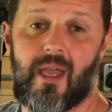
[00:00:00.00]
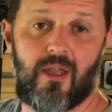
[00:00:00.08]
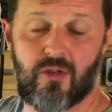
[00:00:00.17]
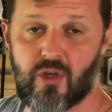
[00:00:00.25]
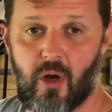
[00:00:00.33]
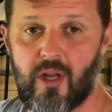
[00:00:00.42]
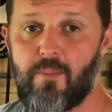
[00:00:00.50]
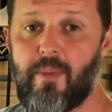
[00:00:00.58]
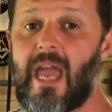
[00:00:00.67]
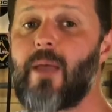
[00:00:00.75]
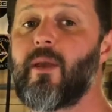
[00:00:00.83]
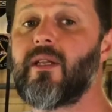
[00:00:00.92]
used to call it the
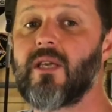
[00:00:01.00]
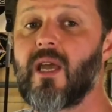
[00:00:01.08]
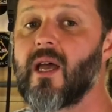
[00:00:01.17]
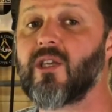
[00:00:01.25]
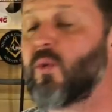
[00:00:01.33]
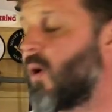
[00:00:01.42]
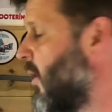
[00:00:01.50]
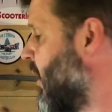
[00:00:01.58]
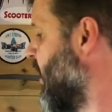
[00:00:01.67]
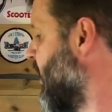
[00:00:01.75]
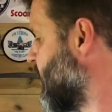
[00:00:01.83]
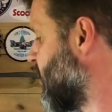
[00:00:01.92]
baby TS1.
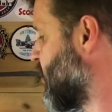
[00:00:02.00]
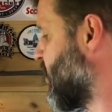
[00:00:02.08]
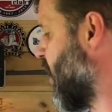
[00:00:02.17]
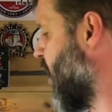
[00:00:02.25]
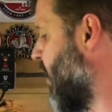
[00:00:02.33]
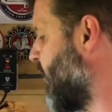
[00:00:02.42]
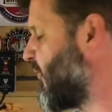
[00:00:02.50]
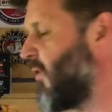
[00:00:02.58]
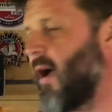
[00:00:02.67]
So there's a lot of